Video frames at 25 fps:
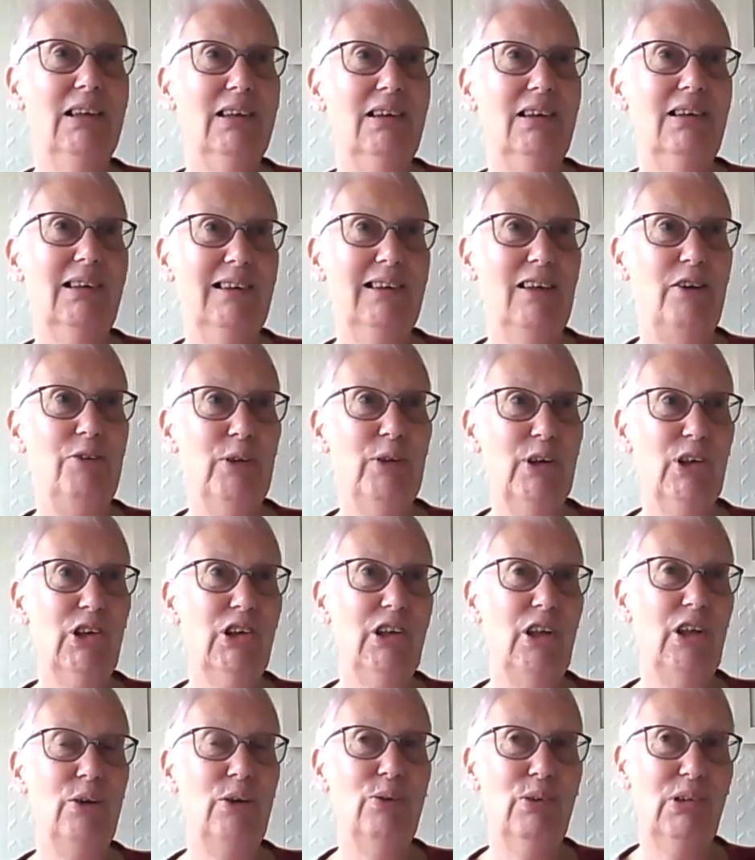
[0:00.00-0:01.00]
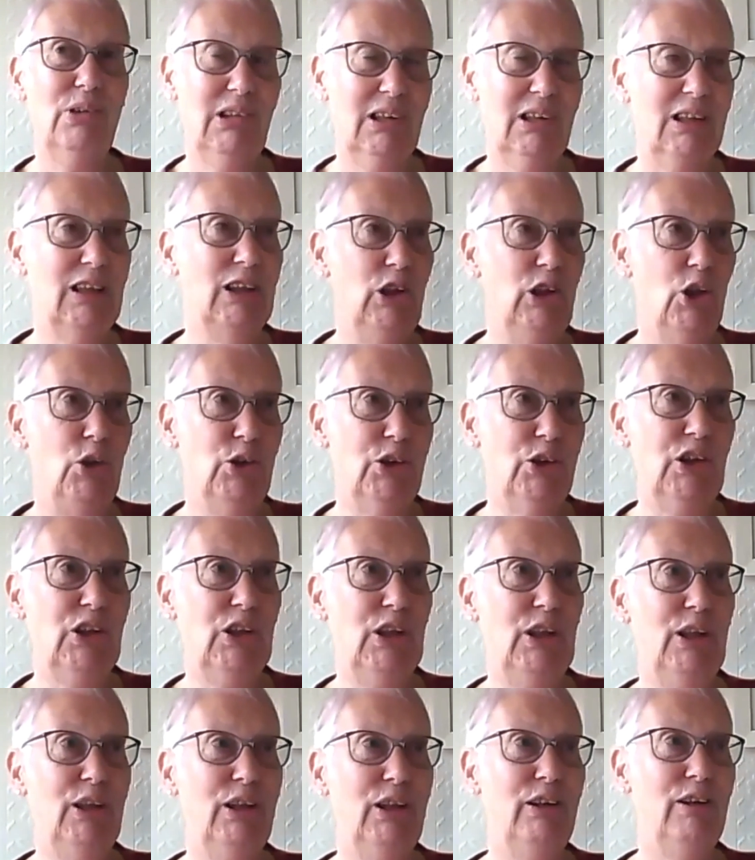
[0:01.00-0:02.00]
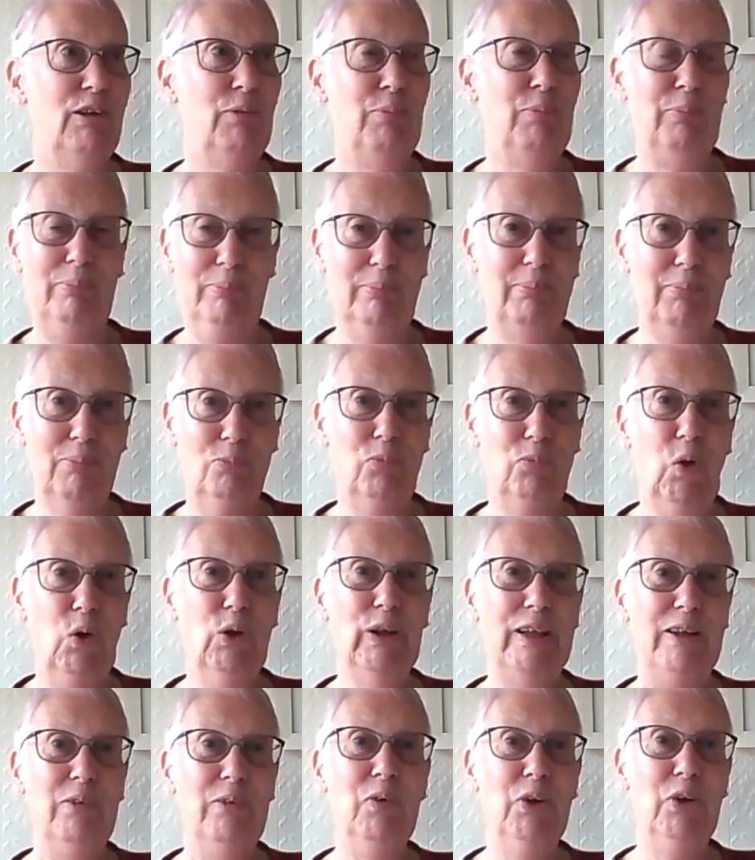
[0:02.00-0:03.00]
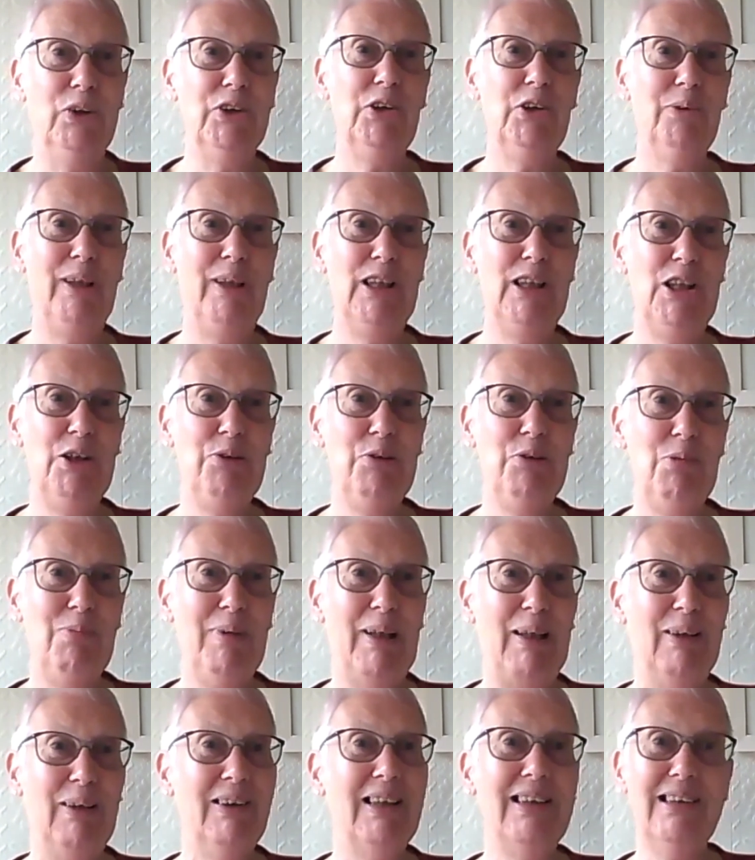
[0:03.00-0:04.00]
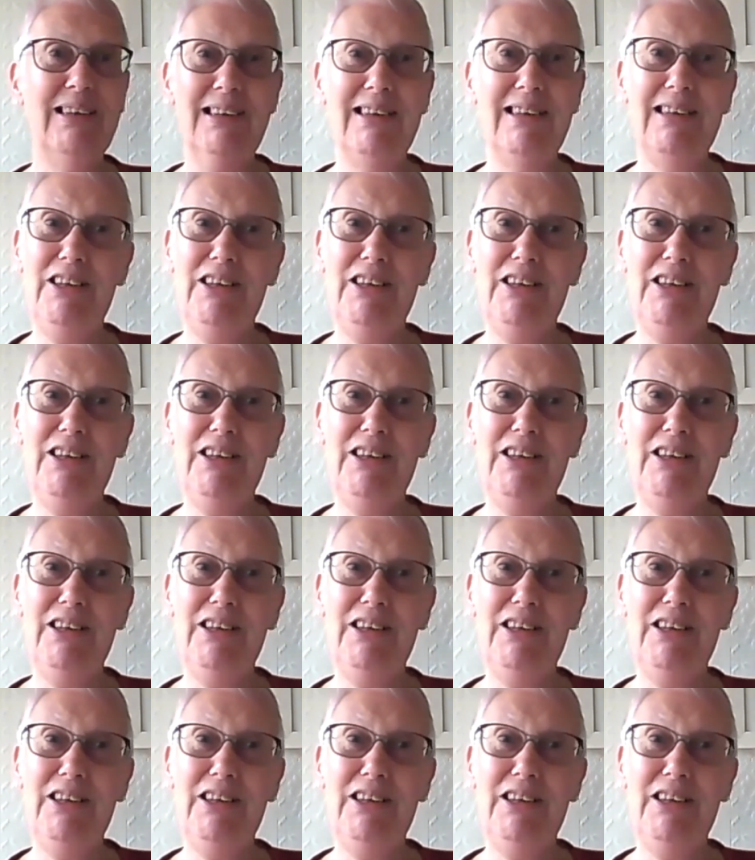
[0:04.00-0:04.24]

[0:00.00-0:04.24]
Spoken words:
so and so's lost her wallet. What do I do about that?